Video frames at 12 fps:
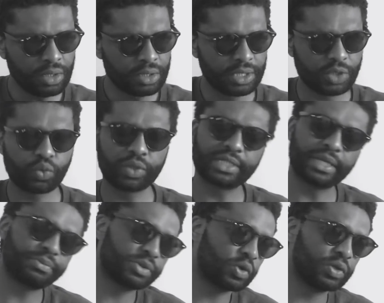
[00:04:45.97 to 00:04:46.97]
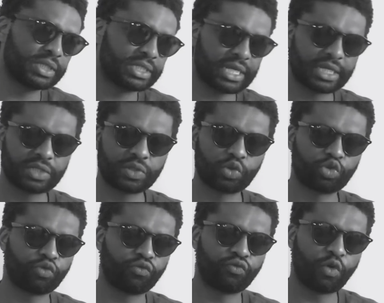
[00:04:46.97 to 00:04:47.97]
this week's episode is just
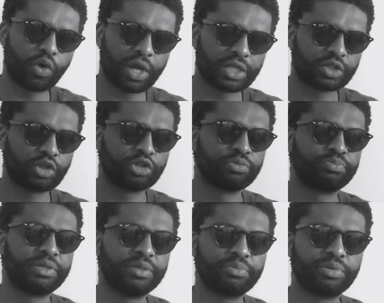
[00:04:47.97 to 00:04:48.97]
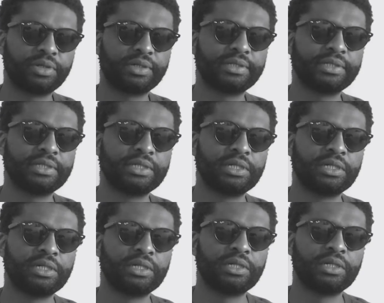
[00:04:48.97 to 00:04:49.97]
to focus on people
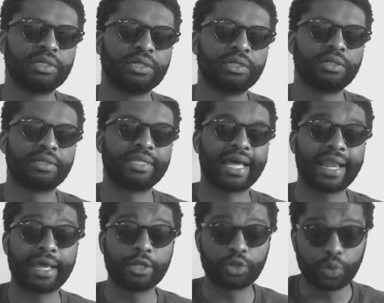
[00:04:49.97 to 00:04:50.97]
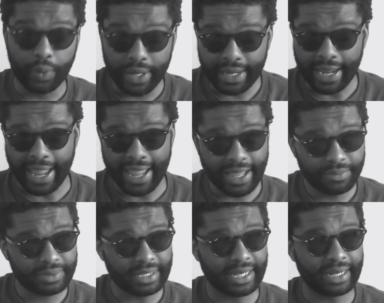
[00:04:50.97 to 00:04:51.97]
that are doing
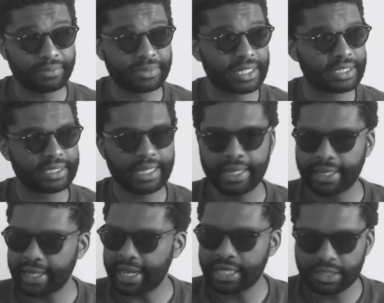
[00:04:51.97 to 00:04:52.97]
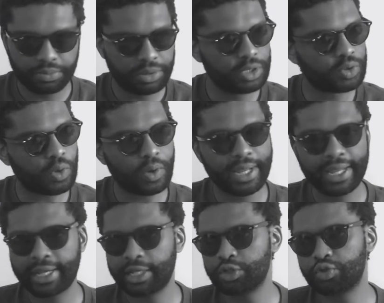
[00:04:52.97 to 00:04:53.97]
apps, and I'm just saying, guys, please go
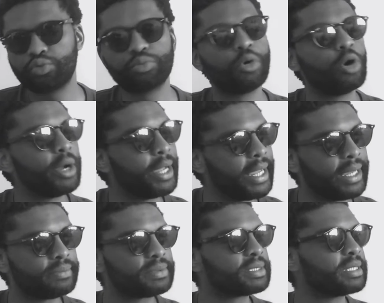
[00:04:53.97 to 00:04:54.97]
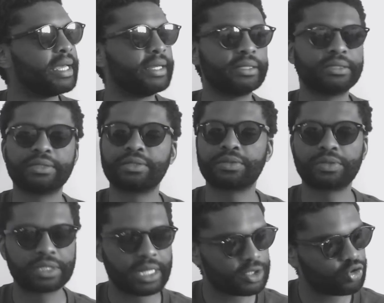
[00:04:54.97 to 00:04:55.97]
ahead and do more apps, and
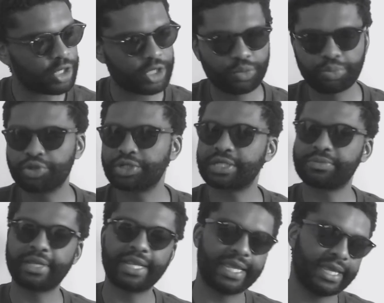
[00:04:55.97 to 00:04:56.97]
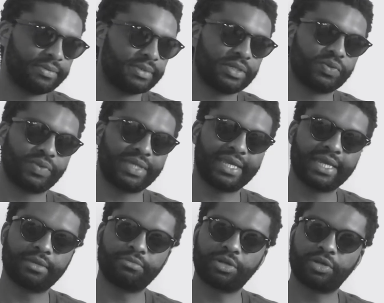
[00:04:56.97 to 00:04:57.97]
let's try to push as many apps as we
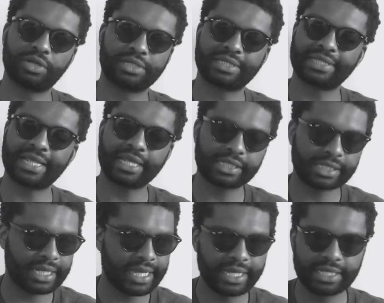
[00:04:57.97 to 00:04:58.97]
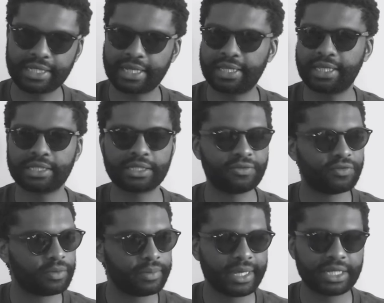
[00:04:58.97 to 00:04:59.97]
can, because that's data, that's
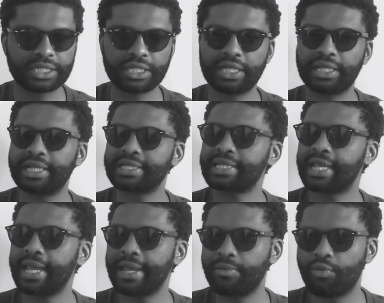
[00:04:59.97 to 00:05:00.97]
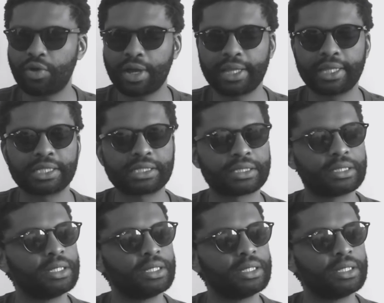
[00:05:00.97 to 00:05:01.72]
information, that's camera, that's